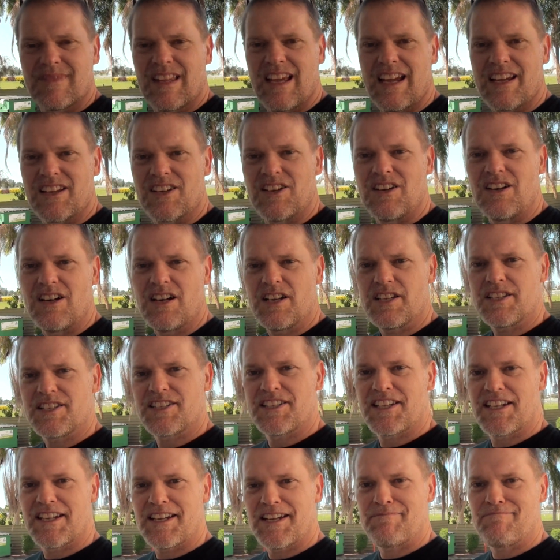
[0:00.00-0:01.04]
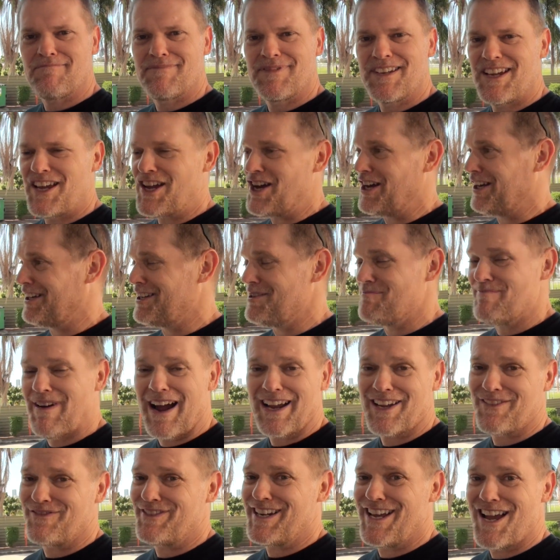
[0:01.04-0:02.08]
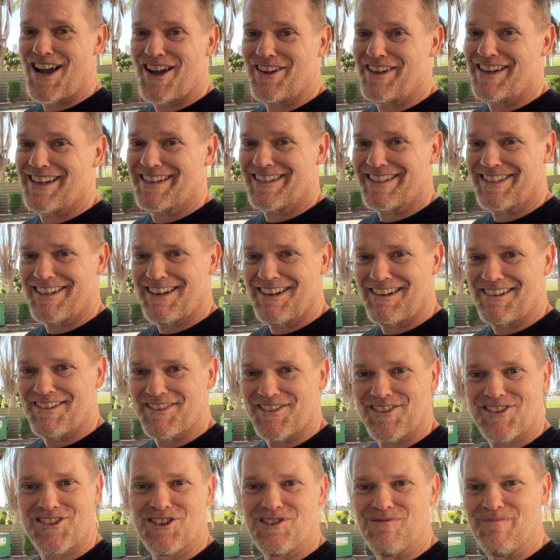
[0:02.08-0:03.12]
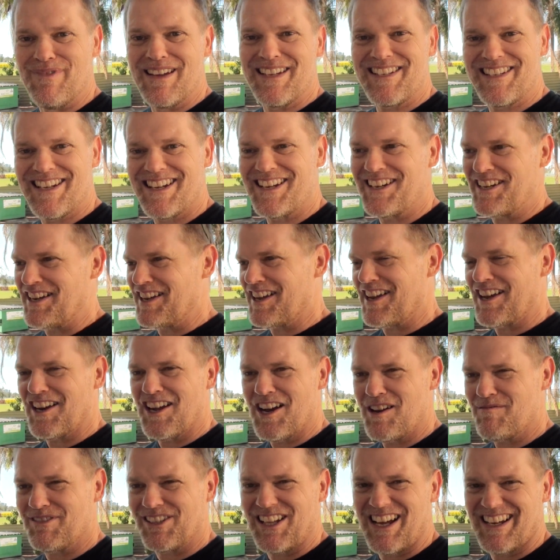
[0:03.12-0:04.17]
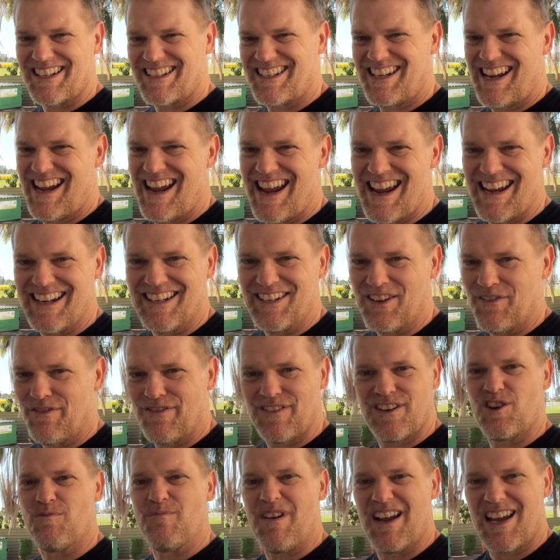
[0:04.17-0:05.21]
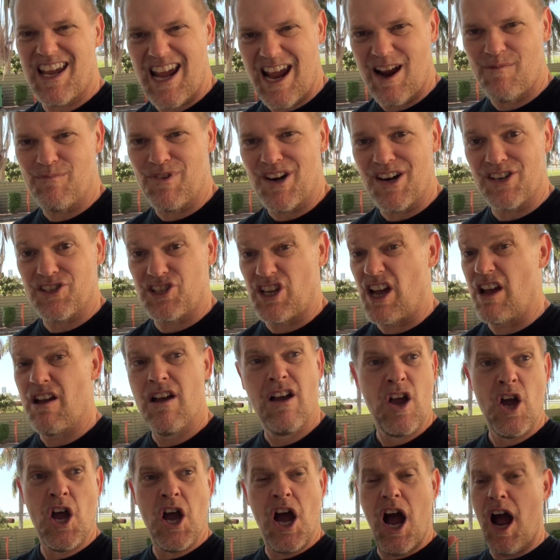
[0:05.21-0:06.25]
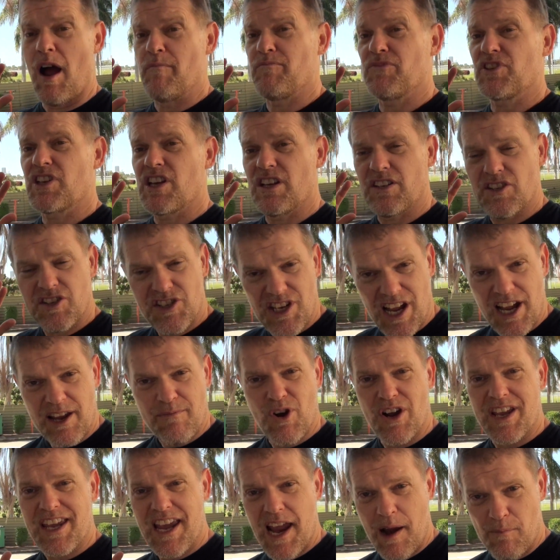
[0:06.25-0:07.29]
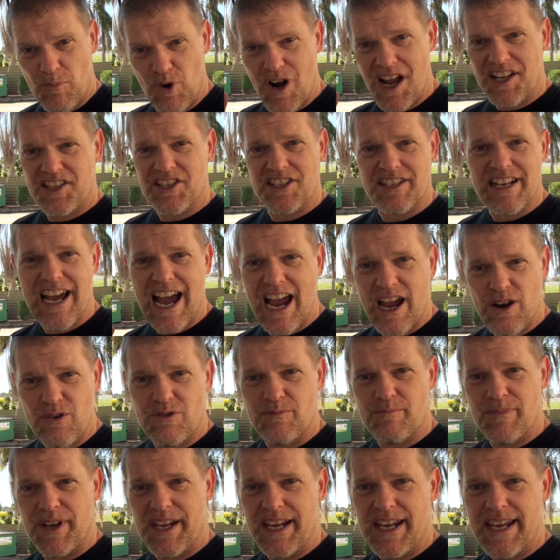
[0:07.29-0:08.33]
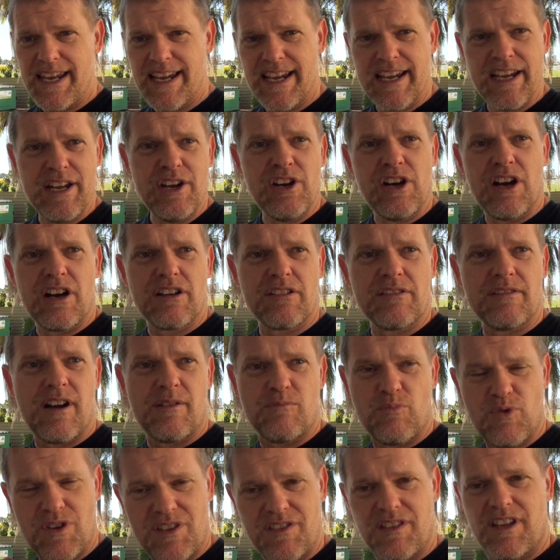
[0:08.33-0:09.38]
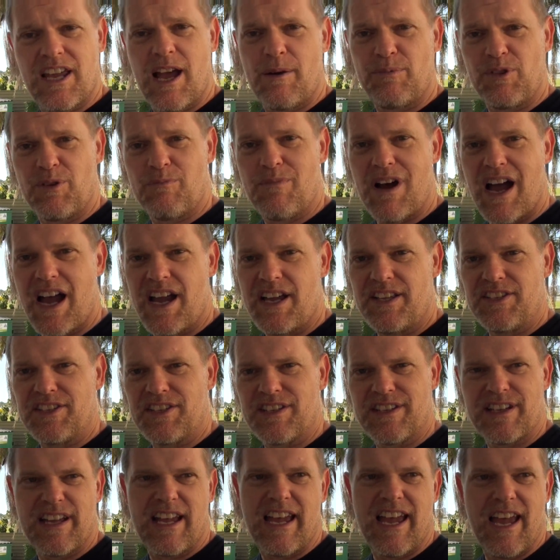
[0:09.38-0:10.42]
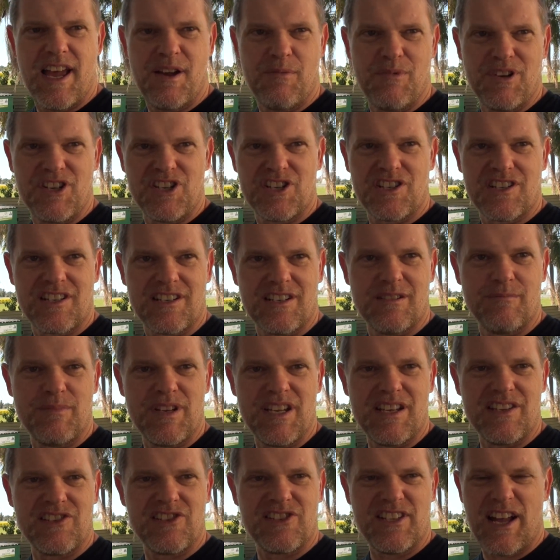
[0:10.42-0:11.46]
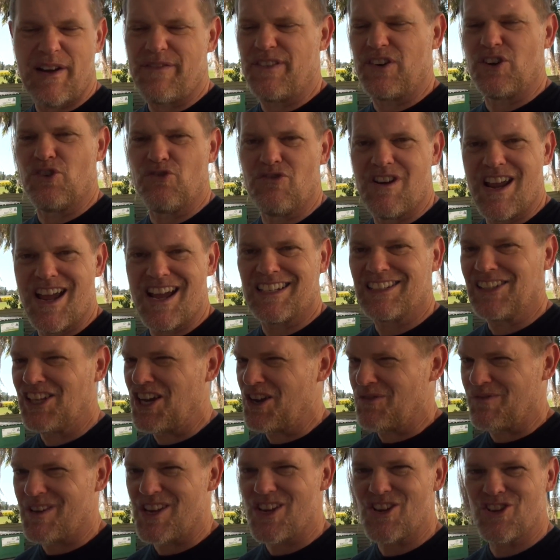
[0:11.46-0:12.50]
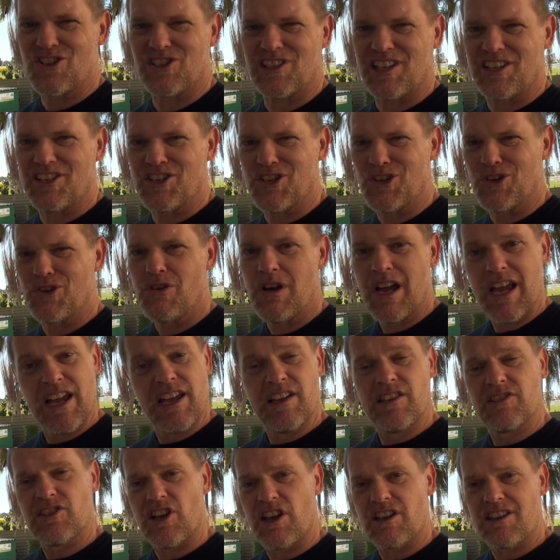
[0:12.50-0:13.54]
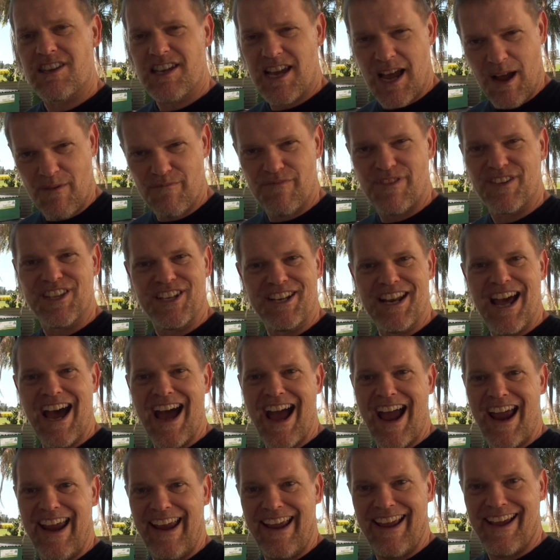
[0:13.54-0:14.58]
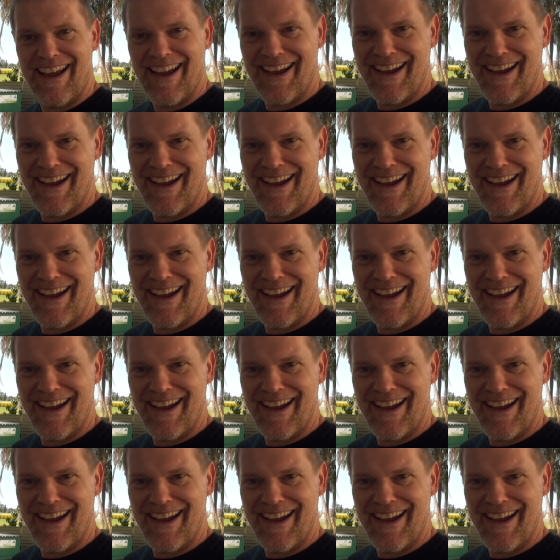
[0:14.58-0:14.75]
Hey guys, yeah, I didn't make a video yesterday. I was too busy. I didn't get home till like 10. I forgot my camera, so I'm gonna take my camera out today with me. I'm with a couple of mates and we're just gonna be stuffing around like we usually do. So come for the day.